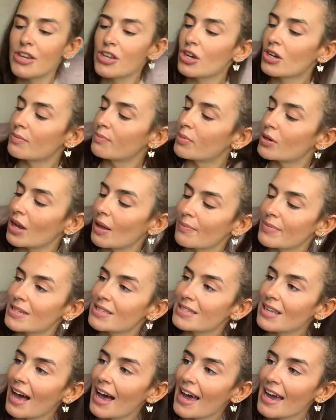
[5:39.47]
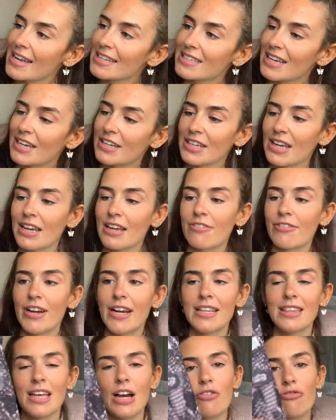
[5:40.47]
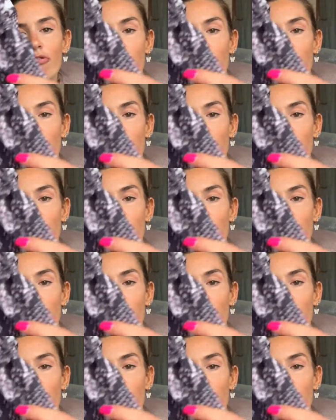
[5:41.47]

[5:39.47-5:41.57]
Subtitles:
you can pull up the sides and create that